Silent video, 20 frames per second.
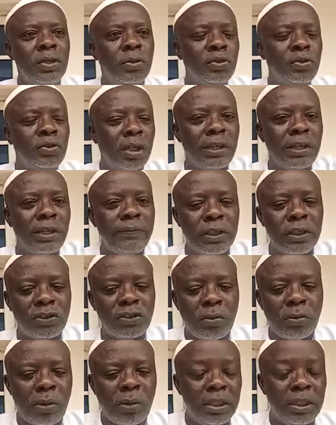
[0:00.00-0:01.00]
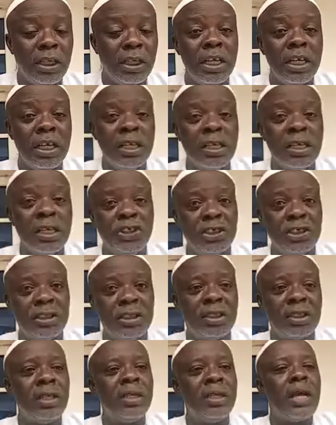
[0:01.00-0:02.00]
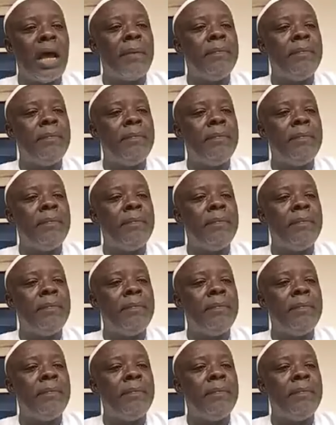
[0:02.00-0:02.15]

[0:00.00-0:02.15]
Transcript: They will just give you a summary in a sheet.